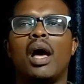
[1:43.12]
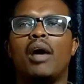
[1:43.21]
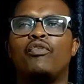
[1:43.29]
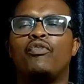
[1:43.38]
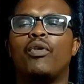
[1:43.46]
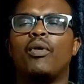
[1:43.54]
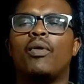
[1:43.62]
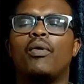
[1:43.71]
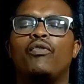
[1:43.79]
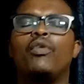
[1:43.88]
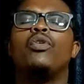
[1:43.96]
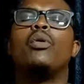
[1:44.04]
for
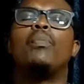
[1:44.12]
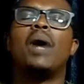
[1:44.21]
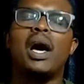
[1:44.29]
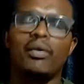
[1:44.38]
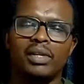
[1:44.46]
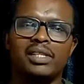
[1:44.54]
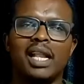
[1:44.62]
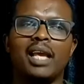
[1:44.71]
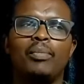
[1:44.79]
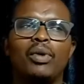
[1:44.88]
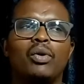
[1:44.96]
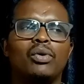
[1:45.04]
your parents,
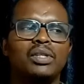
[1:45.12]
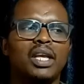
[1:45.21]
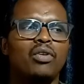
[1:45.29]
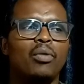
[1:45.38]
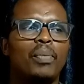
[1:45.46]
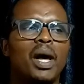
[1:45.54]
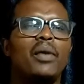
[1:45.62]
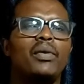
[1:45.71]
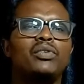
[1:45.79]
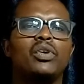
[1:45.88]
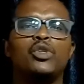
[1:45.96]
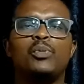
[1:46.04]
like because they're your
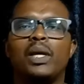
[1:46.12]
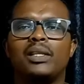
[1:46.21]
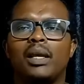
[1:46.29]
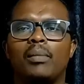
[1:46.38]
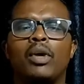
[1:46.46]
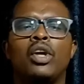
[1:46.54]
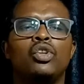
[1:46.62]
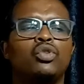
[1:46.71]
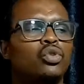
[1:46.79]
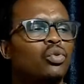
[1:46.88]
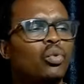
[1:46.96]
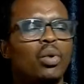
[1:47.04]
parent, you expect them to
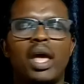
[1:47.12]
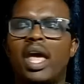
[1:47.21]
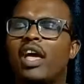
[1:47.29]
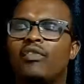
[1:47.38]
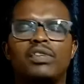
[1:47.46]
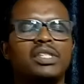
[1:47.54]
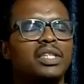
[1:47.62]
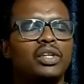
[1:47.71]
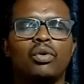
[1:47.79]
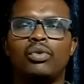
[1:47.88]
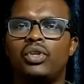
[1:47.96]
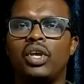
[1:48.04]
do every
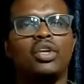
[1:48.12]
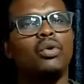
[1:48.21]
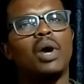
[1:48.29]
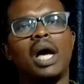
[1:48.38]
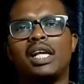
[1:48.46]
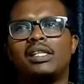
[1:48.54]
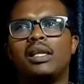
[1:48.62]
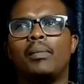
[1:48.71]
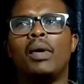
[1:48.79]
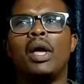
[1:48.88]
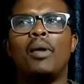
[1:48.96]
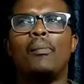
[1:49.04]
single thing you ask them.
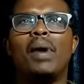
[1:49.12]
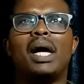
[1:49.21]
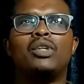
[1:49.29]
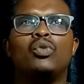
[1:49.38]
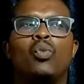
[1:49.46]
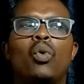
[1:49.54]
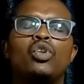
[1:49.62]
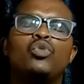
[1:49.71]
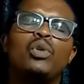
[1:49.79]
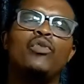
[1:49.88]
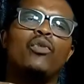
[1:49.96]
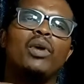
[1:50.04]
But what
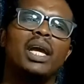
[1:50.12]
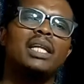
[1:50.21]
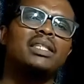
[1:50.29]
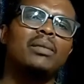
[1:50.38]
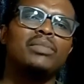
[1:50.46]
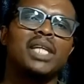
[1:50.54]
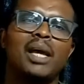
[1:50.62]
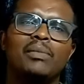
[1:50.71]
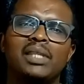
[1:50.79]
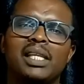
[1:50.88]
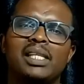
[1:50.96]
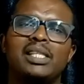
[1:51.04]
we forget
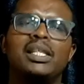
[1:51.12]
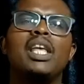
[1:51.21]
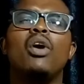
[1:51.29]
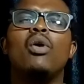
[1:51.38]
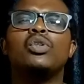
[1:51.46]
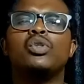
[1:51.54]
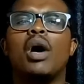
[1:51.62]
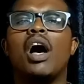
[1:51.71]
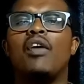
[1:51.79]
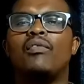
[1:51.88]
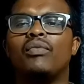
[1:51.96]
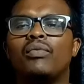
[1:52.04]
sometimes is they also
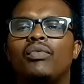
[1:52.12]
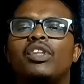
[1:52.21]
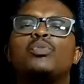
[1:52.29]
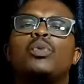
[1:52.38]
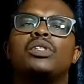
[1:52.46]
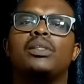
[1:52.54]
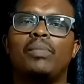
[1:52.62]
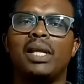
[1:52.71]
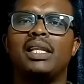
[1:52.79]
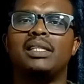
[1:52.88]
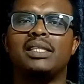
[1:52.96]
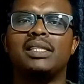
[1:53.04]
have
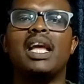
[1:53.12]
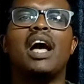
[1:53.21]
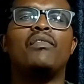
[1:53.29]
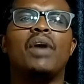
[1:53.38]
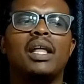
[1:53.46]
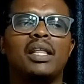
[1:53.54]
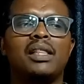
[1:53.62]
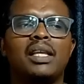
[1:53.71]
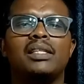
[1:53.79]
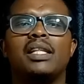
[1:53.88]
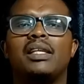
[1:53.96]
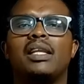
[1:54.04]
responsibilities, they have other
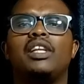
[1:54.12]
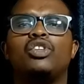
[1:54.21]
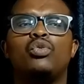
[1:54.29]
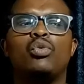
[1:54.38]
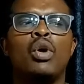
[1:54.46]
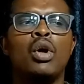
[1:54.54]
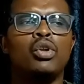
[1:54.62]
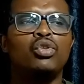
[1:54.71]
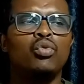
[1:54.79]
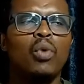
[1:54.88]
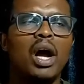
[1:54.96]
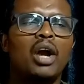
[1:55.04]
things that they need to
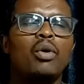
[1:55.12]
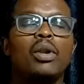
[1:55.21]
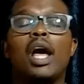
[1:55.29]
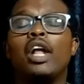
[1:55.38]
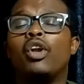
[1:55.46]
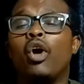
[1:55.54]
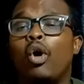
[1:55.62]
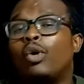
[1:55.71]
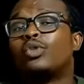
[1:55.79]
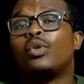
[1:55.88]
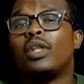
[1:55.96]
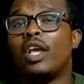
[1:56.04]
work on, and
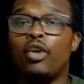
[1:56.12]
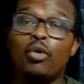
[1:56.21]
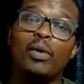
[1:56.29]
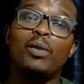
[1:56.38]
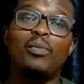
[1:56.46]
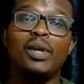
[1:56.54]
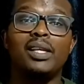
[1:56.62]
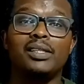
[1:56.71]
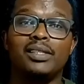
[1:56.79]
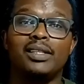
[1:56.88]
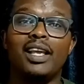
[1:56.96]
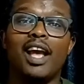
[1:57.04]
also they're human
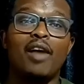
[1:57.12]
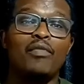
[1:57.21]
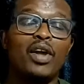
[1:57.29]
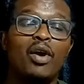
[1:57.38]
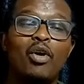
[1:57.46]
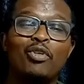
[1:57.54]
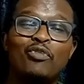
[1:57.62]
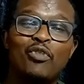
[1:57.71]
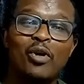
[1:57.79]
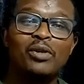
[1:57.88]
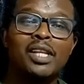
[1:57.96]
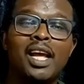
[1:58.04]
beings, they have their own
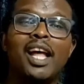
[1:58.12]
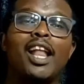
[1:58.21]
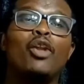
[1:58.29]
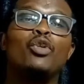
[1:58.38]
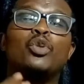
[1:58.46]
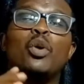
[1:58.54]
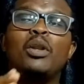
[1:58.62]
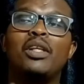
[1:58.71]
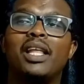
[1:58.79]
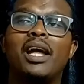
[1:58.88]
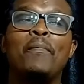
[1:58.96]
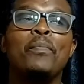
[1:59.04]
faults, and not only
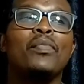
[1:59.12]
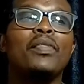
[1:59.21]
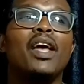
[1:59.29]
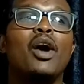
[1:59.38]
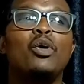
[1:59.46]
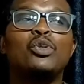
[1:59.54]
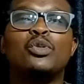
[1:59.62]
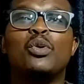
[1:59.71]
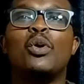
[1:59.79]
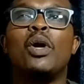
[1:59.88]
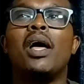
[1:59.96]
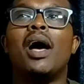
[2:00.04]
that, they're
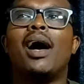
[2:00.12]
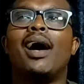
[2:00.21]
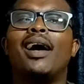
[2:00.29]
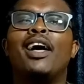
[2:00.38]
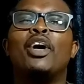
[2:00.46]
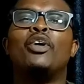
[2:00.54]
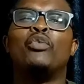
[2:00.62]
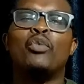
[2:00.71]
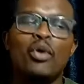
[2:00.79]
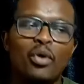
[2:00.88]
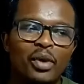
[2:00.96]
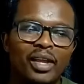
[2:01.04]
also
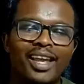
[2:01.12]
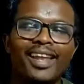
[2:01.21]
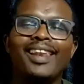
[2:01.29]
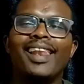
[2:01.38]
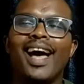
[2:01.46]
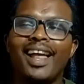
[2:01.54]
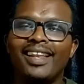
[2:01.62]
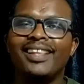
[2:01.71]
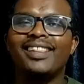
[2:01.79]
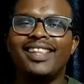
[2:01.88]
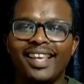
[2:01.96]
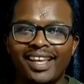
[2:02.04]
growing and
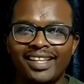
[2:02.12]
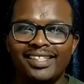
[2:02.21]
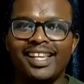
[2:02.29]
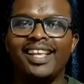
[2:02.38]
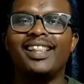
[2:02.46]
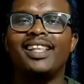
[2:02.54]
learning things in